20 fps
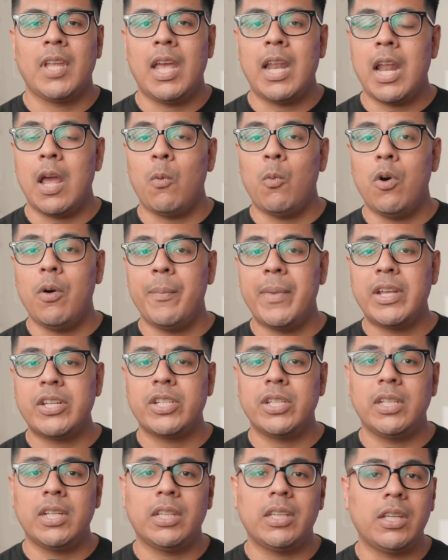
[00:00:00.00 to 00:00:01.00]
And I will
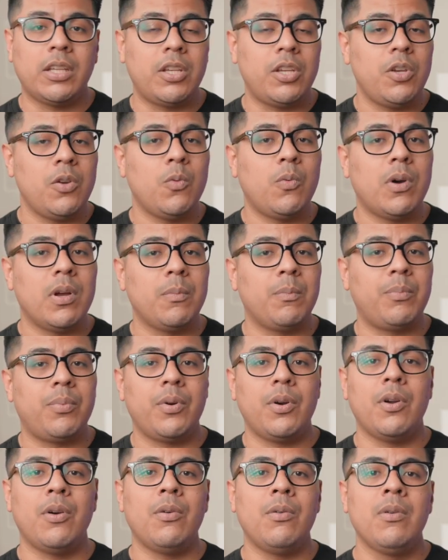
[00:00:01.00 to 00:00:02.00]
mention that the Q1
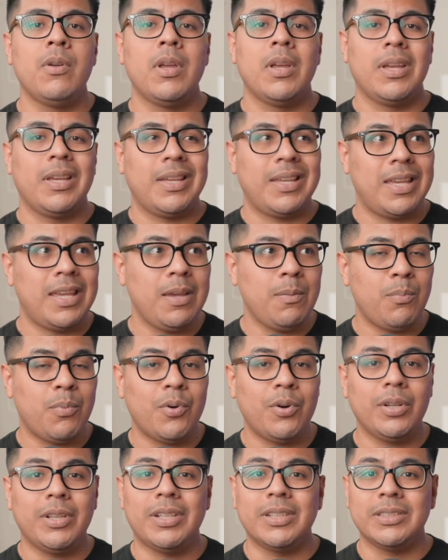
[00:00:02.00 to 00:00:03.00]
Pro
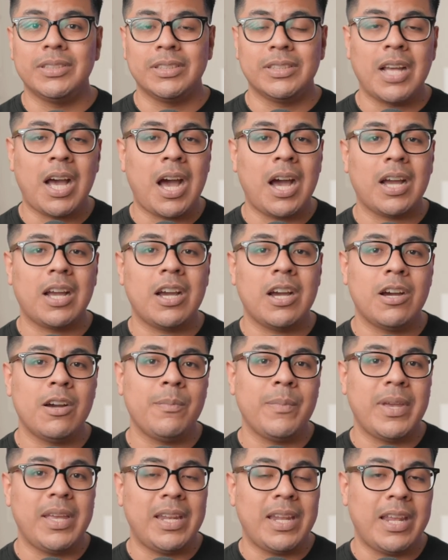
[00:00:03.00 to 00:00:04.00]
keyboard does not
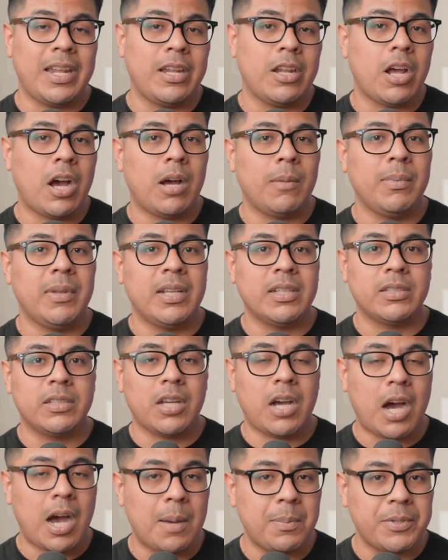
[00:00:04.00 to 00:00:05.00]
come in a knobless
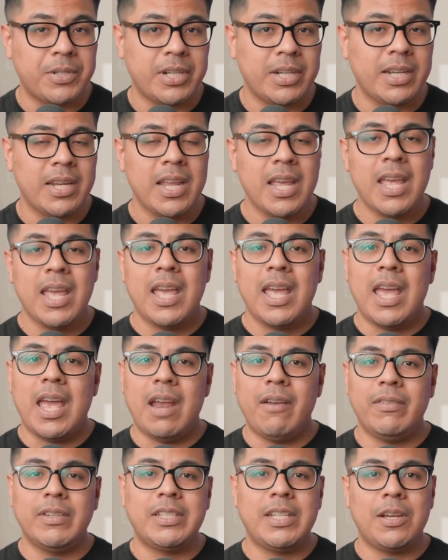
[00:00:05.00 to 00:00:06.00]
option.
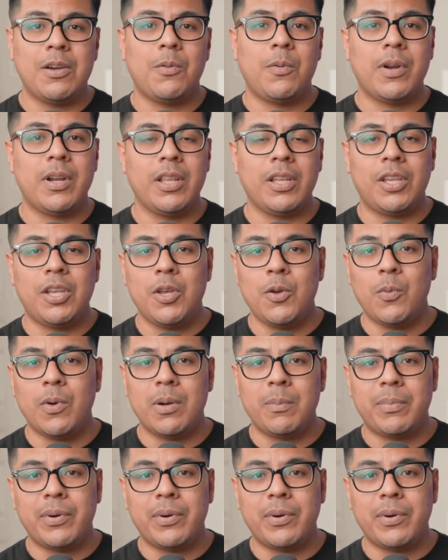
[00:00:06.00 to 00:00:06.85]
Every single one of the Q1